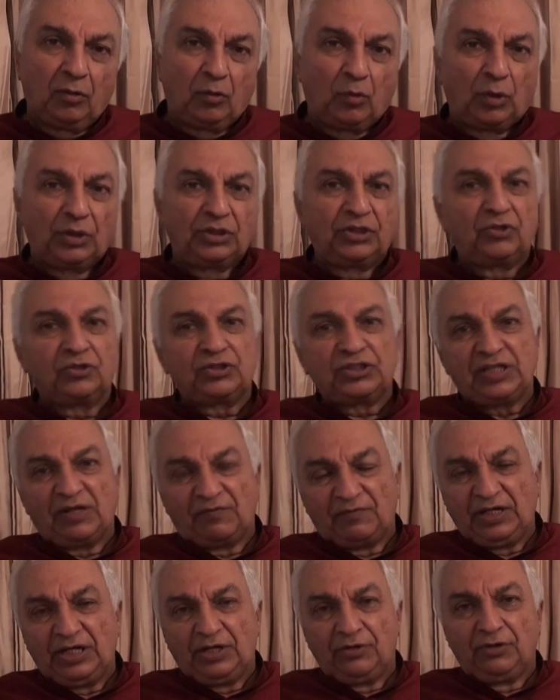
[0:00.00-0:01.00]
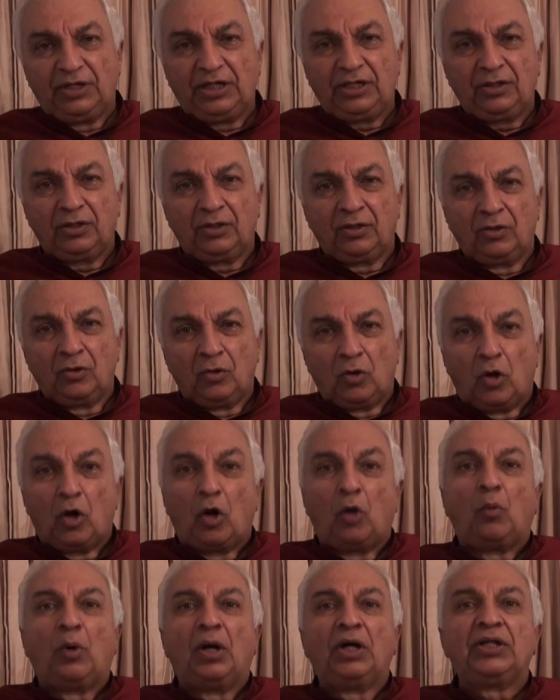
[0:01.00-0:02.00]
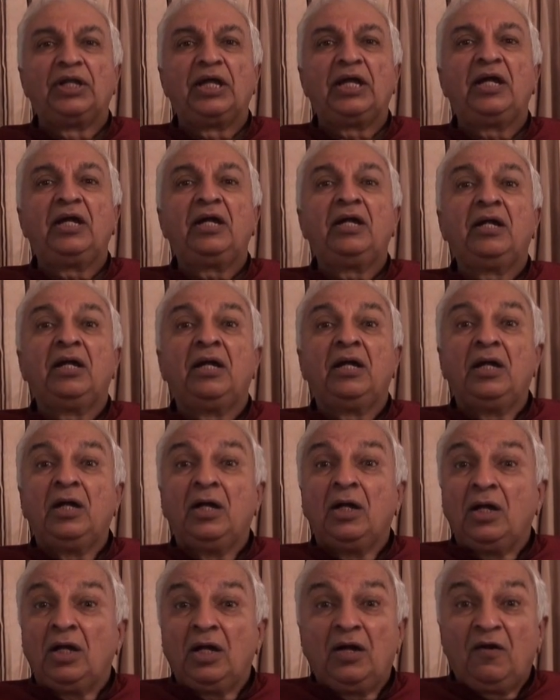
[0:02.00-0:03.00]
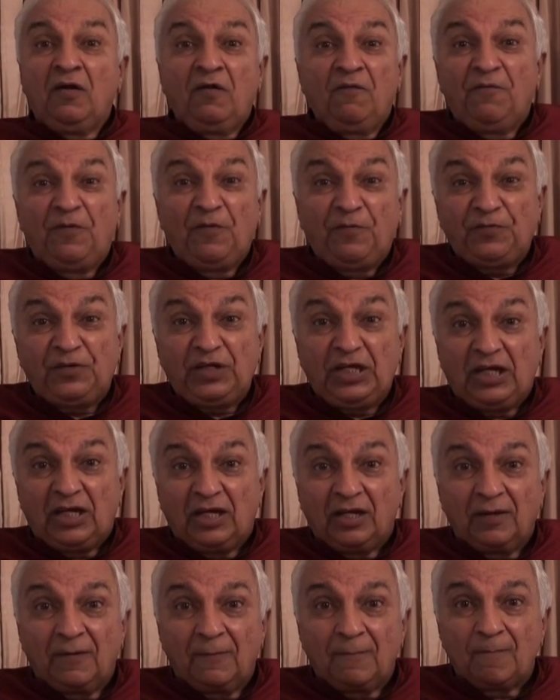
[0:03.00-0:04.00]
were they 700, or were they 50?